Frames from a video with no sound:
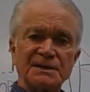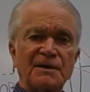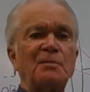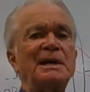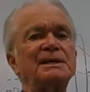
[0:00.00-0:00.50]
I'll
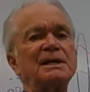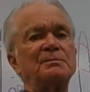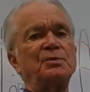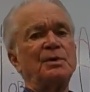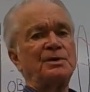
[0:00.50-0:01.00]
make that
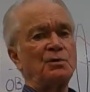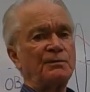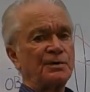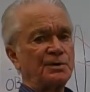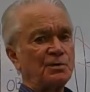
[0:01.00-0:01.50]
point
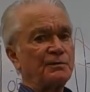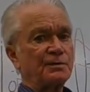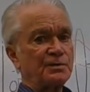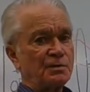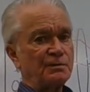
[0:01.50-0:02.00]
over and over
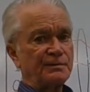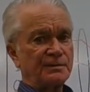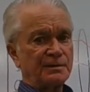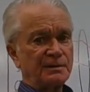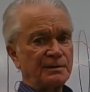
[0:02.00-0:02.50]
and over
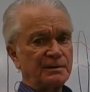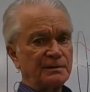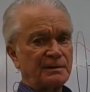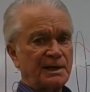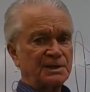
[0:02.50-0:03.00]

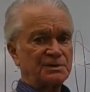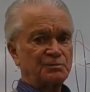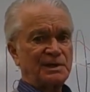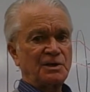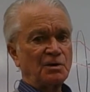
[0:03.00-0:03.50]
as we
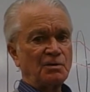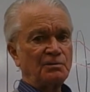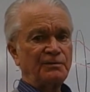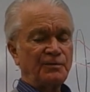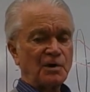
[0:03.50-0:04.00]
go
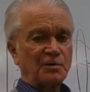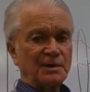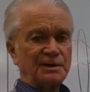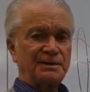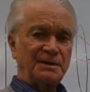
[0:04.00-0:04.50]
forward,
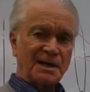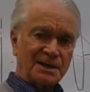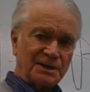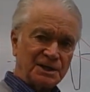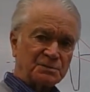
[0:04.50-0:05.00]
not
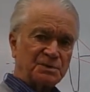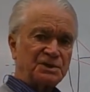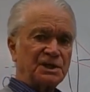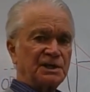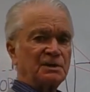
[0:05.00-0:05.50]
in this
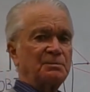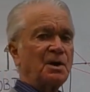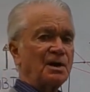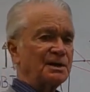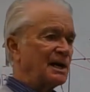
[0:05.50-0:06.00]
particular
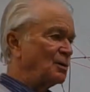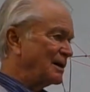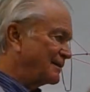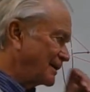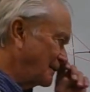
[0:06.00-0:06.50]
part, however,